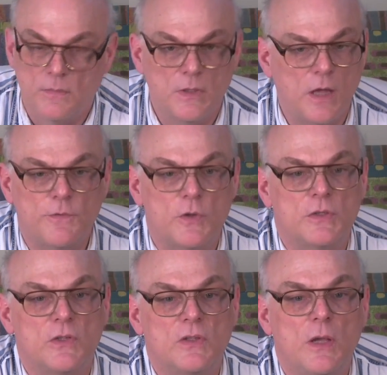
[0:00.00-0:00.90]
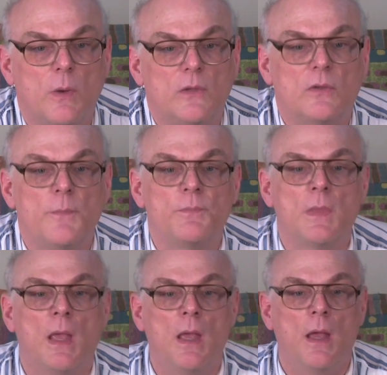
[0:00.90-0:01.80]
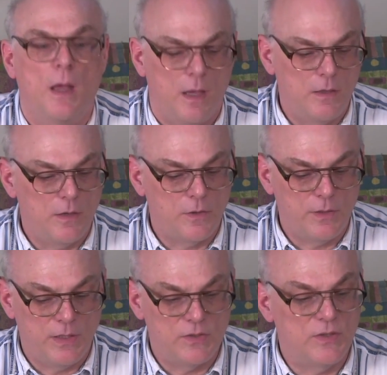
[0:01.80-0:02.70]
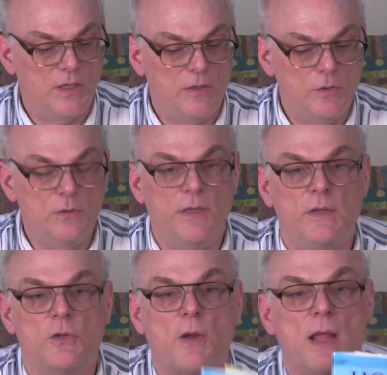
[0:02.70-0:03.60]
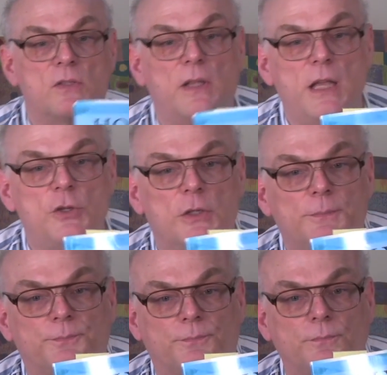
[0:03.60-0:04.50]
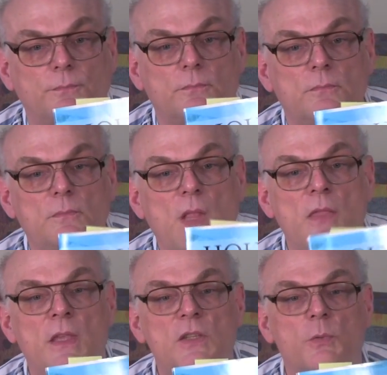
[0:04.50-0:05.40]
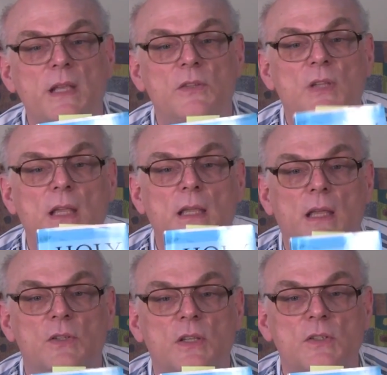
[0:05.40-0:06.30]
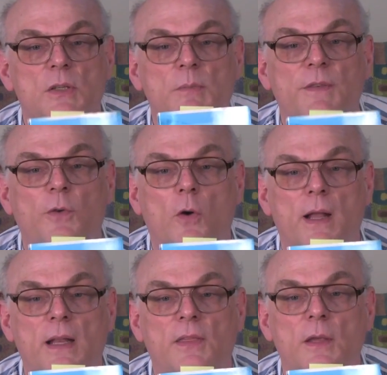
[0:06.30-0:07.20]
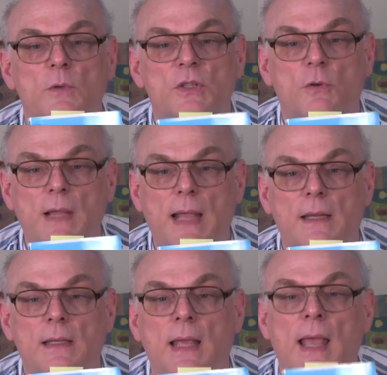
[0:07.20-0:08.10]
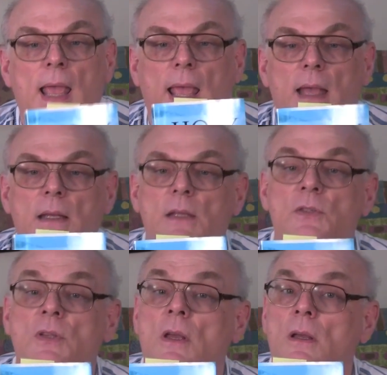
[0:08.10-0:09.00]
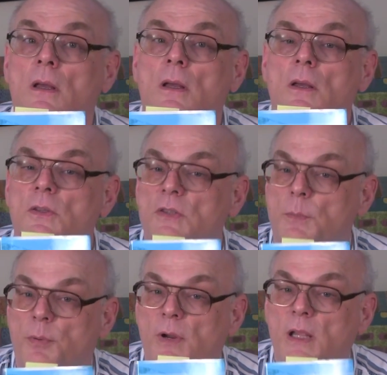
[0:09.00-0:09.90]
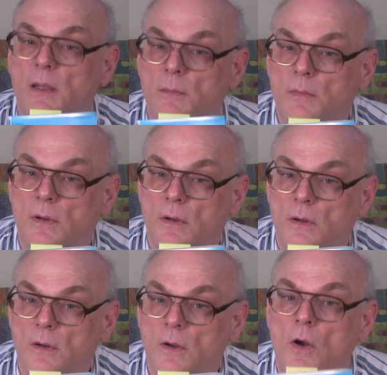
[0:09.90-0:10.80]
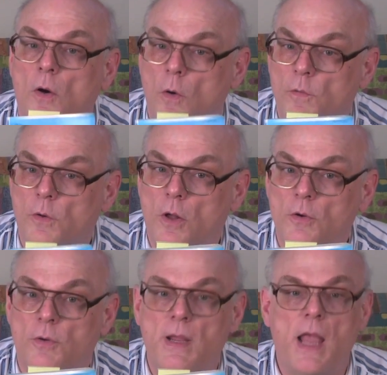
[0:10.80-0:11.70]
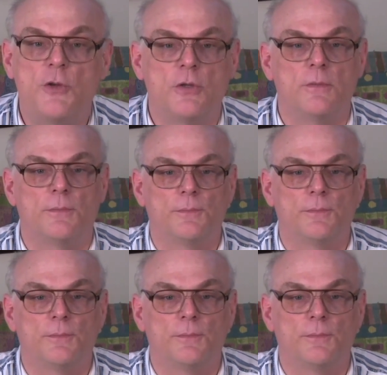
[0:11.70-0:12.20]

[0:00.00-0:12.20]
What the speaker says: not first in sequence. Another is the New Living Translation. This reads, he existed before anything was created and is supreme over all creation.